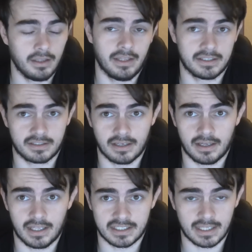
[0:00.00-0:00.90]

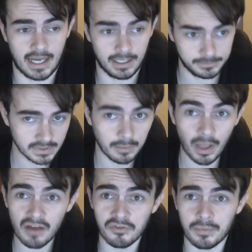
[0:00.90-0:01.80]
that.
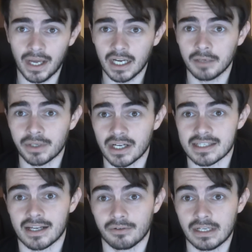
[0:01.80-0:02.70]
Apart from that, I hope you
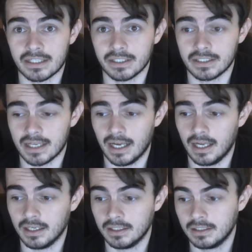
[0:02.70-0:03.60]
guys had a really good
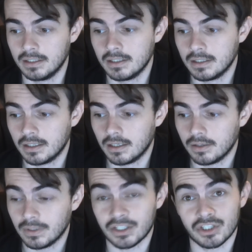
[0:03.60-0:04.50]

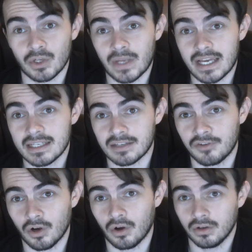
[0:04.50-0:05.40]
New Year's,
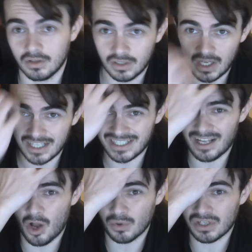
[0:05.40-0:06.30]
if you're
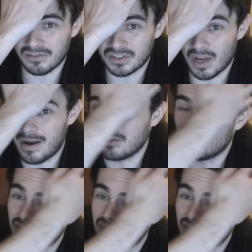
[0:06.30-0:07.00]
actually old enough to go out and